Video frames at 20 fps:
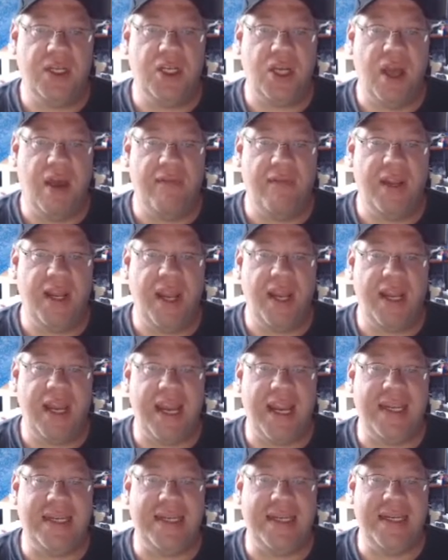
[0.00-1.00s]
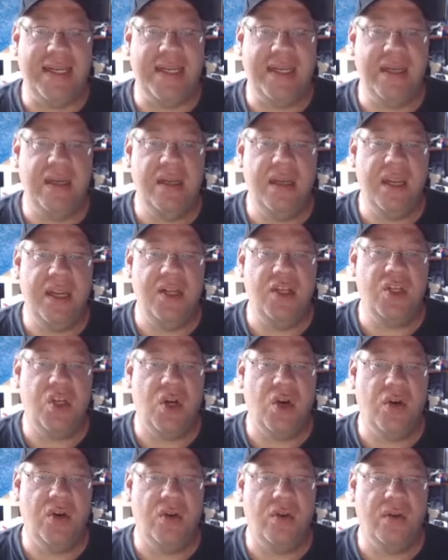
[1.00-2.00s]
Chauvin had eighteen
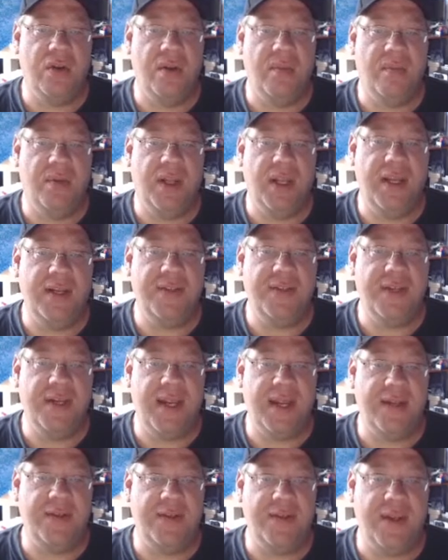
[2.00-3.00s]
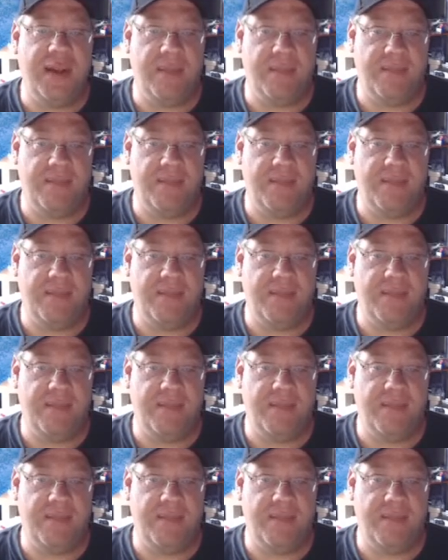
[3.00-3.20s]
internal complaints against him.